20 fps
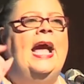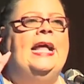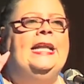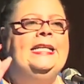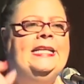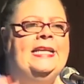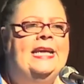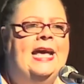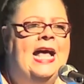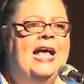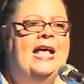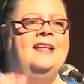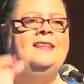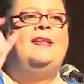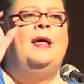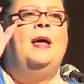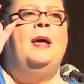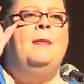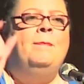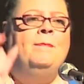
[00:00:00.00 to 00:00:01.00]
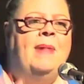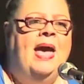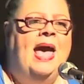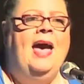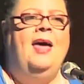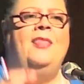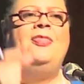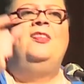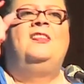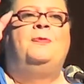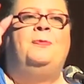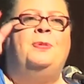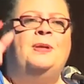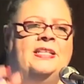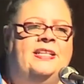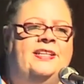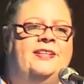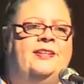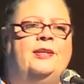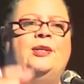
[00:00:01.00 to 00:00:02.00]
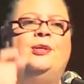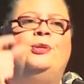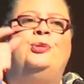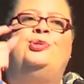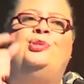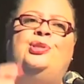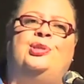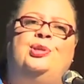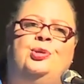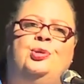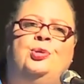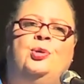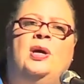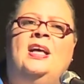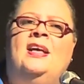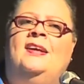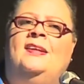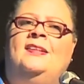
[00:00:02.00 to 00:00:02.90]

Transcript: And yes, math is political too.